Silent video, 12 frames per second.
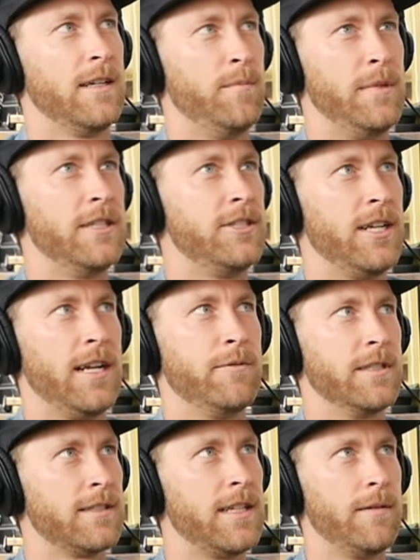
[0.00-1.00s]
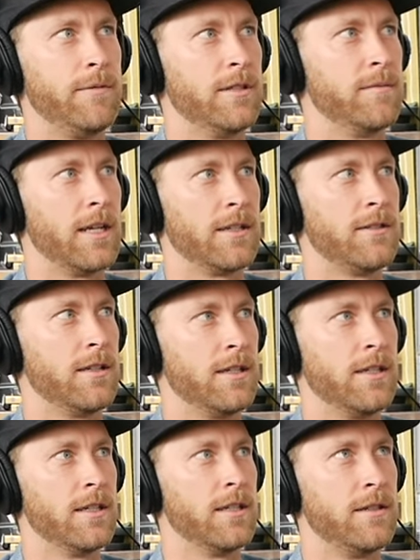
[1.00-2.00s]
me and Shane went and stayed with him not too long
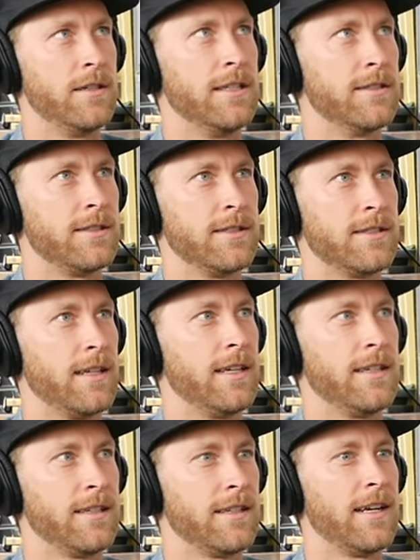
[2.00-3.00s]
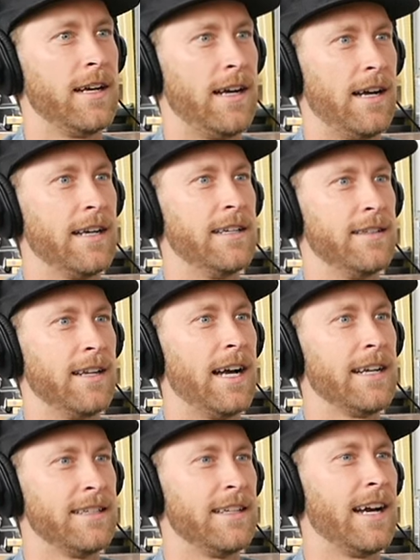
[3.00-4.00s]
ago. And it's just like, I could,
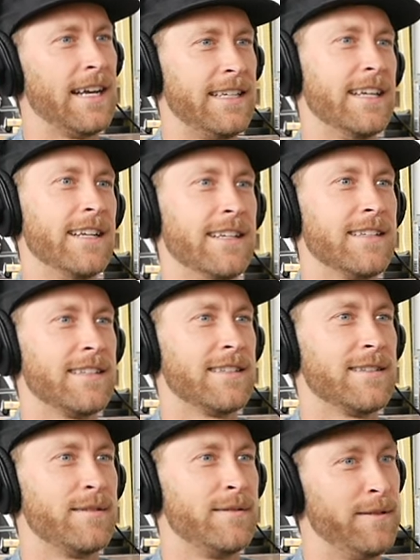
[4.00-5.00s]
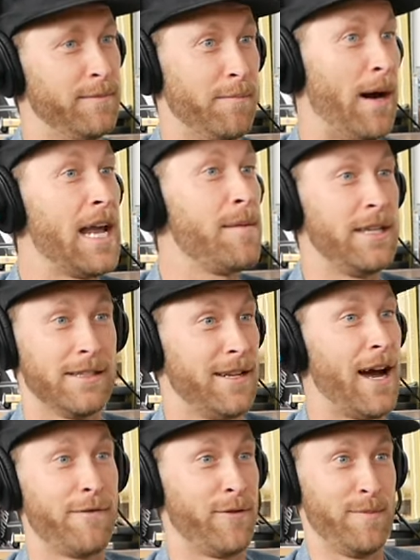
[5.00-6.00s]
I could, I get it. Miami is
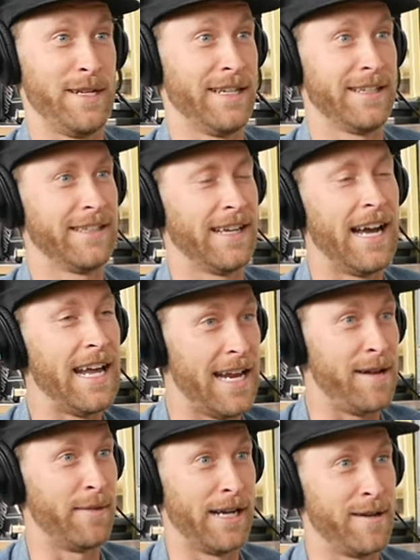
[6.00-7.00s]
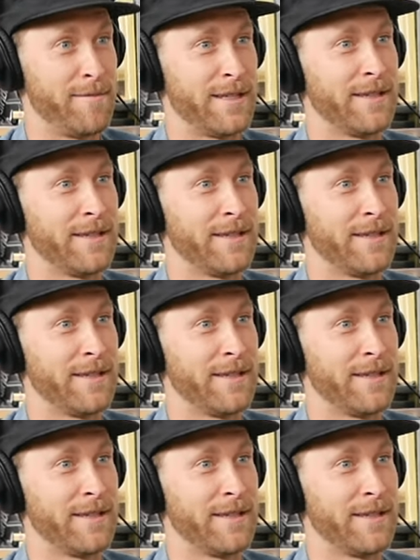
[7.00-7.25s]
not for me. I hate Miami.